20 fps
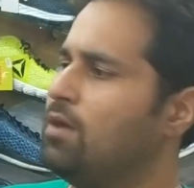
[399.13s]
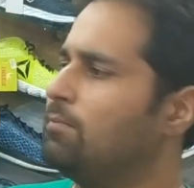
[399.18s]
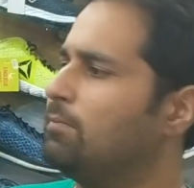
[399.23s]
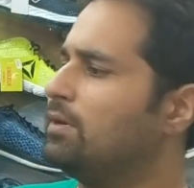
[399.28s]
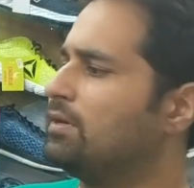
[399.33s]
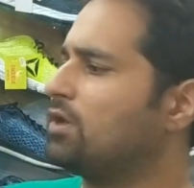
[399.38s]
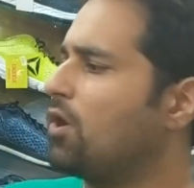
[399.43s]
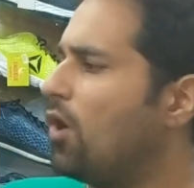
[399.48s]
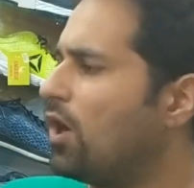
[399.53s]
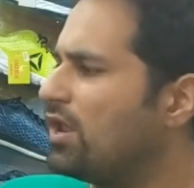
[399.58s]

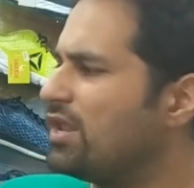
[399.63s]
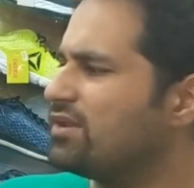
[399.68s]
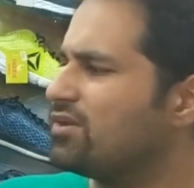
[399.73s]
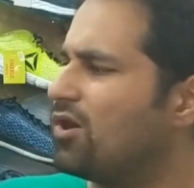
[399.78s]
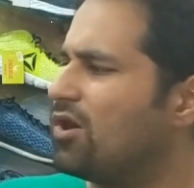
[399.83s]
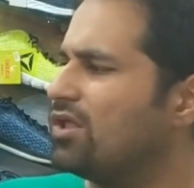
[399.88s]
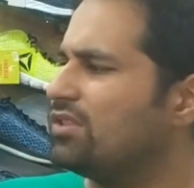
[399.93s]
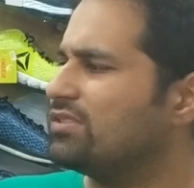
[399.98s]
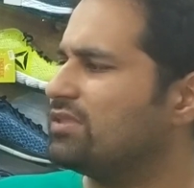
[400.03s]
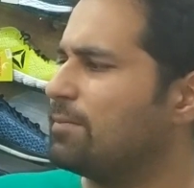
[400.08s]
But all in
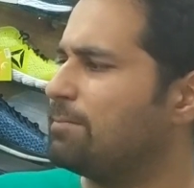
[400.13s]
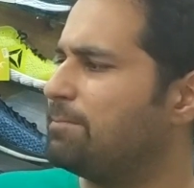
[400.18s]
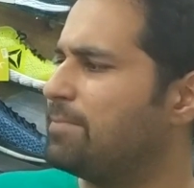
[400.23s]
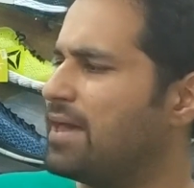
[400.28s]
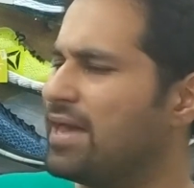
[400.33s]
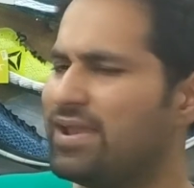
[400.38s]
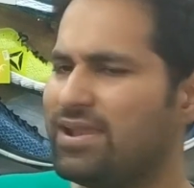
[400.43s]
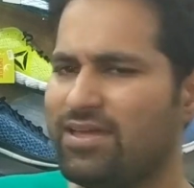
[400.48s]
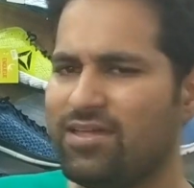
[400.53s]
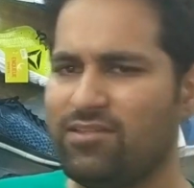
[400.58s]
all, the
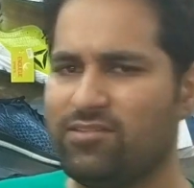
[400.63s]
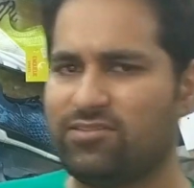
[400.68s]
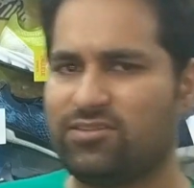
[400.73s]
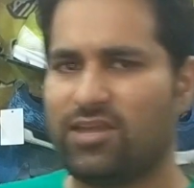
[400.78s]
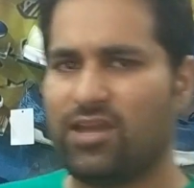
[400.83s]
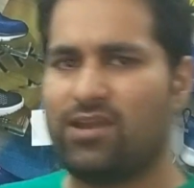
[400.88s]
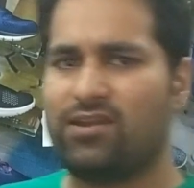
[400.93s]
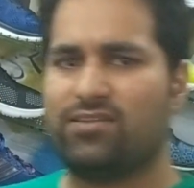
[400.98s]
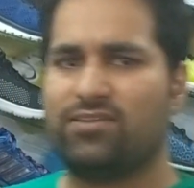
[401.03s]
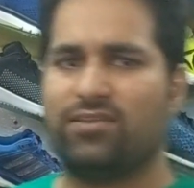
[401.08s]
balance
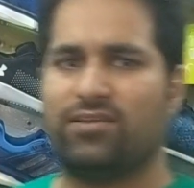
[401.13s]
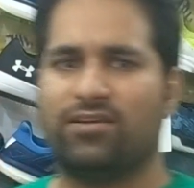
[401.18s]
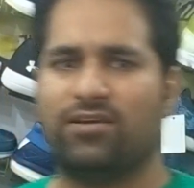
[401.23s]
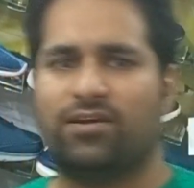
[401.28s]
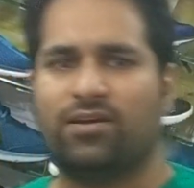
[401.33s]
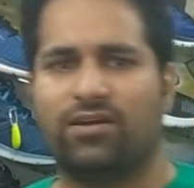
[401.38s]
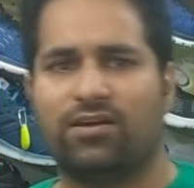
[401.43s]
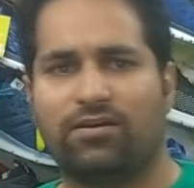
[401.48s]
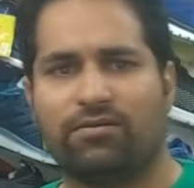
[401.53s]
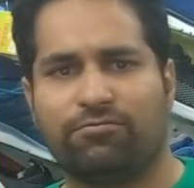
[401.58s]
and
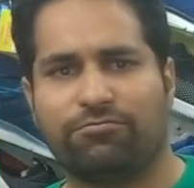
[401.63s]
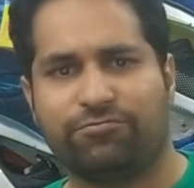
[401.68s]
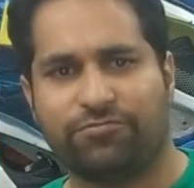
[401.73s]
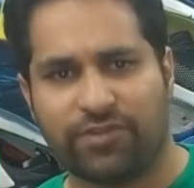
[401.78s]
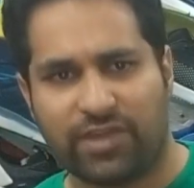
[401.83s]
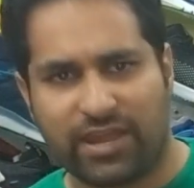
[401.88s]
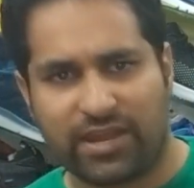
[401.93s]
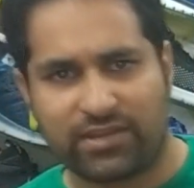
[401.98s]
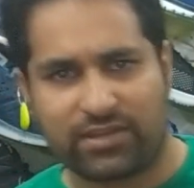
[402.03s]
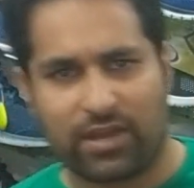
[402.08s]
the
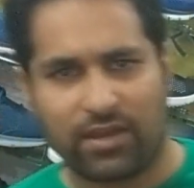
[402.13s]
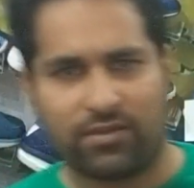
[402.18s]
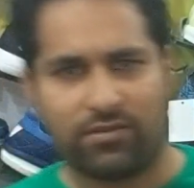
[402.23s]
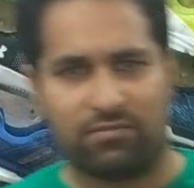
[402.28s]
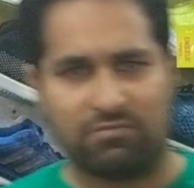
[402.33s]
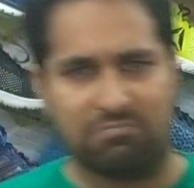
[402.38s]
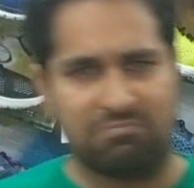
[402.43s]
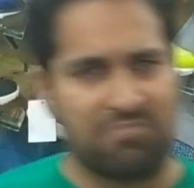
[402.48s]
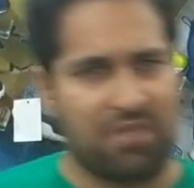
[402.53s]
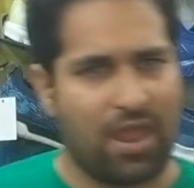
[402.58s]
weight and
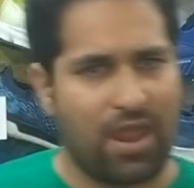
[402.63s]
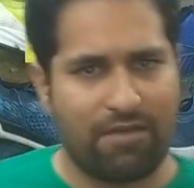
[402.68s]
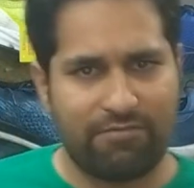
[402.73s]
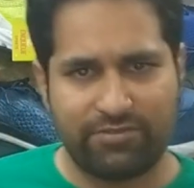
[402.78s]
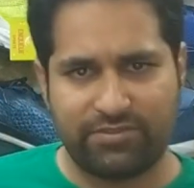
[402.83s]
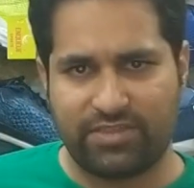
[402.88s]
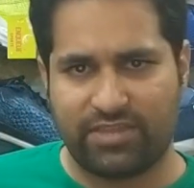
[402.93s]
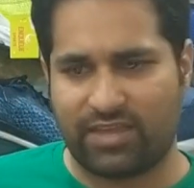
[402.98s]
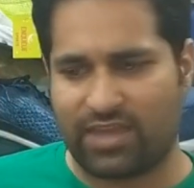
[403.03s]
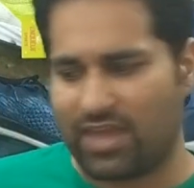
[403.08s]

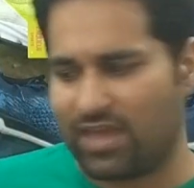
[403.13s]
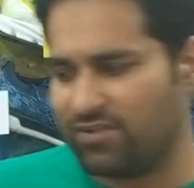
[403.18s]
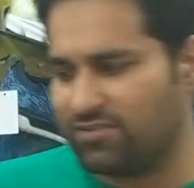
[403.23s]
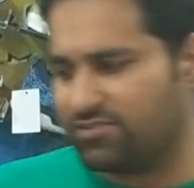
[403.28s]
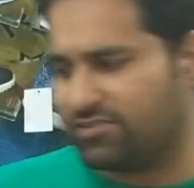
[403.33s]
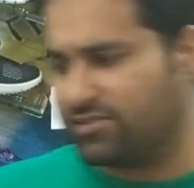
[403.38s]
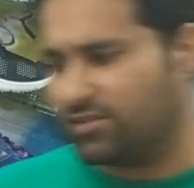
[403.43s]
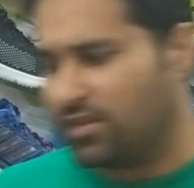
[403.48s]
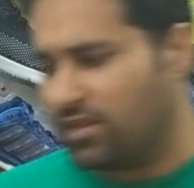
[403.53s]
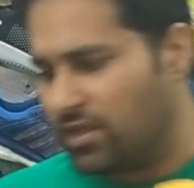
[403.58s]
everything
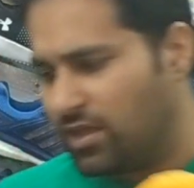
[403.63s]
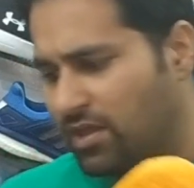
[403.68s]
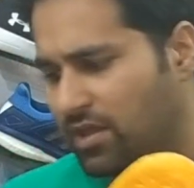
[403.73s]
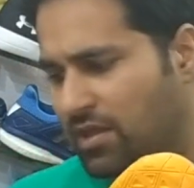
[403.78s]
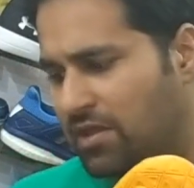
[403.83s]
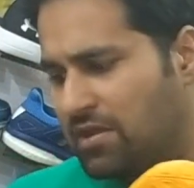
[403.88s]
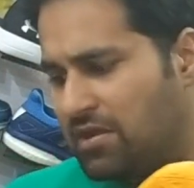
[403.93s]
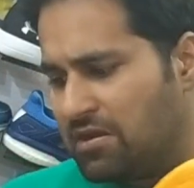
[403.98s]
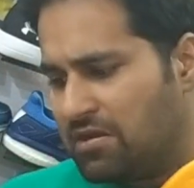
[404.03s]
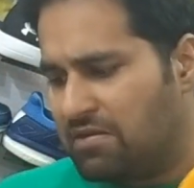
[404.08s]
else
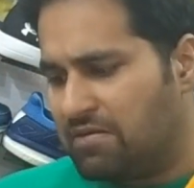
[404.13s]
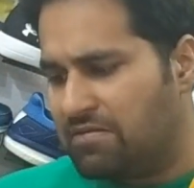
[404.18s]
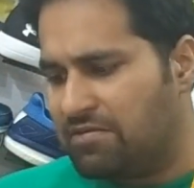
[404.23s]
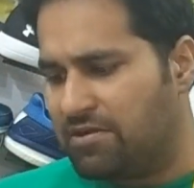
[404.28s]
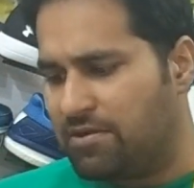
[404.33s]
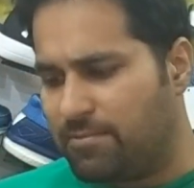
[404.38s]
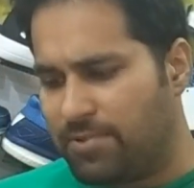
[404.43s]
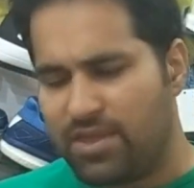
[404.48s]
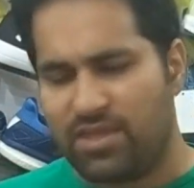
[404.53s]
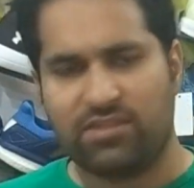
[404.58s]

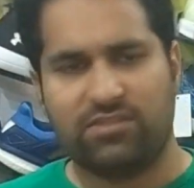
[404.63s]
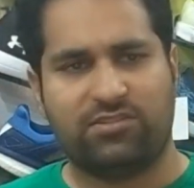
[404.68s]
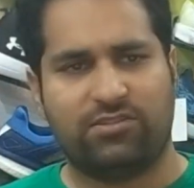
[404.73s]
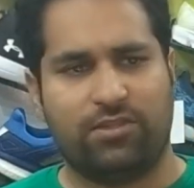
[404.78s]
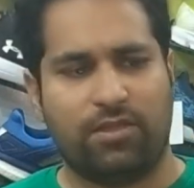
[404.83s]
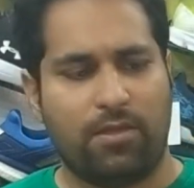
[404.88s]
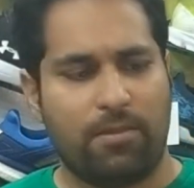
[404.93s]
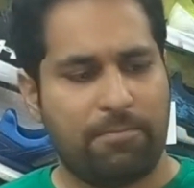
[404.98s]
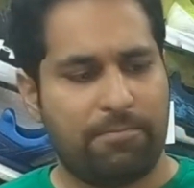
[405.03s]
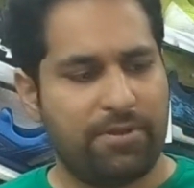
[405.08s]

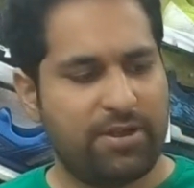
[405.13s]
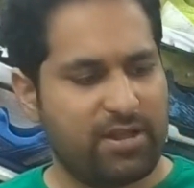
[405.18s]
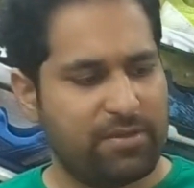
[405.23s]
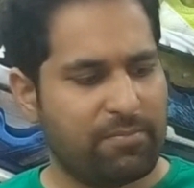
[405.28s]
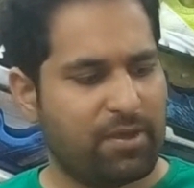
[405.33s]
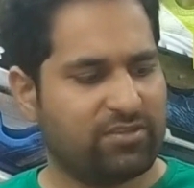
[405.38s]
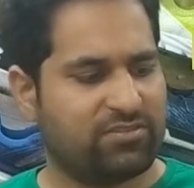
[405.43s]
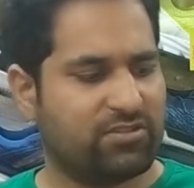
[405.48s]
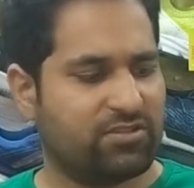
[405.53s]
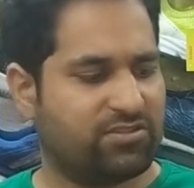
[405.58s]
remains pretty
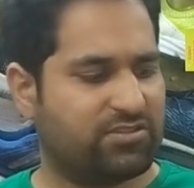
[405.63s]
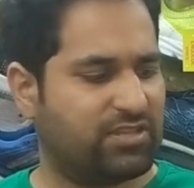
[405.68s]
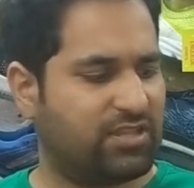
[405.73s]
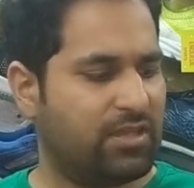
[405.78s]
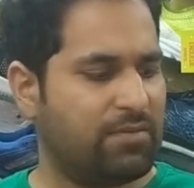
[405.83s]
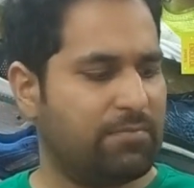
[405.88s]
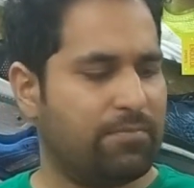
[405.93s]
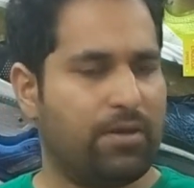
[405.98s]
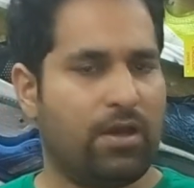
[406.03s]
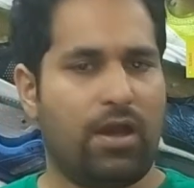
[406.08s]
much the
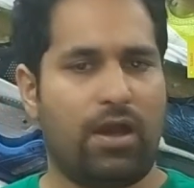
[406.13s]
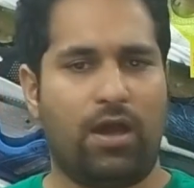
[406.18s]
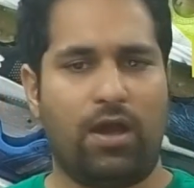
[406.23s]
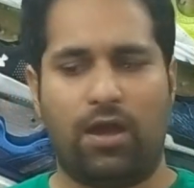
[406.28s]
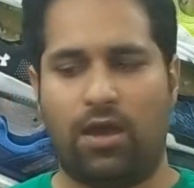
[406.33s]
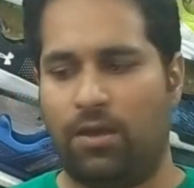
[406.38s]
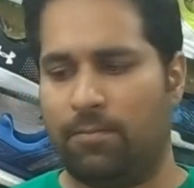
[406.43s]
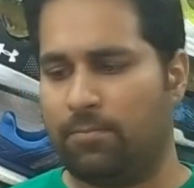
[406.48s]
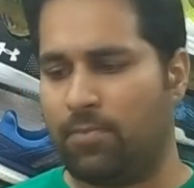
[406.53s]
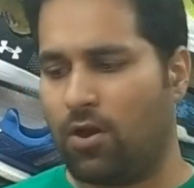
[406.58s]
same
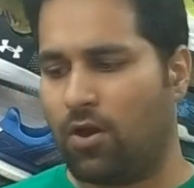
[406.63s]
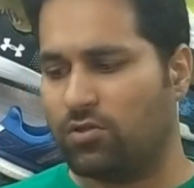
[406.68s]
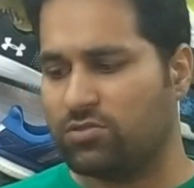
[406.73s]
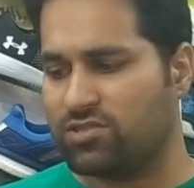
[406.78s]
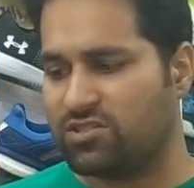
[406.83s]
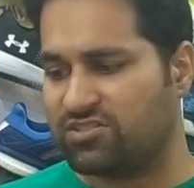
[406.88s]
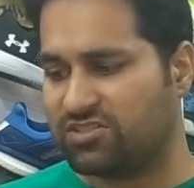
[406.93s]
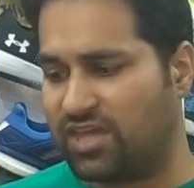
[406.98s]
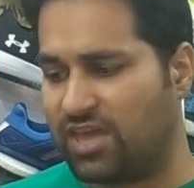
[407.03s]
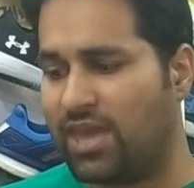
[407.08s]
on
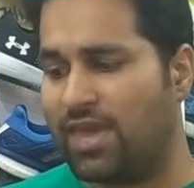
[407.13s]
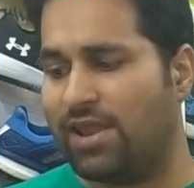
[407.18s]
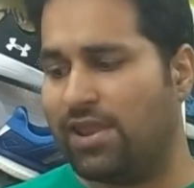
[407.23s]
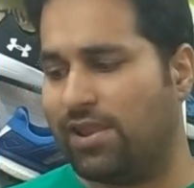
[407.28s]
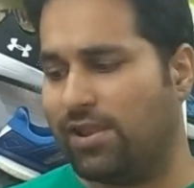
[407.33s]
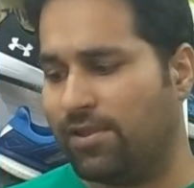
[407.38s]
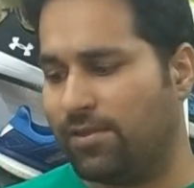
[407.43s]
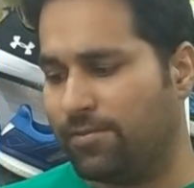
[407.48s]
the scale.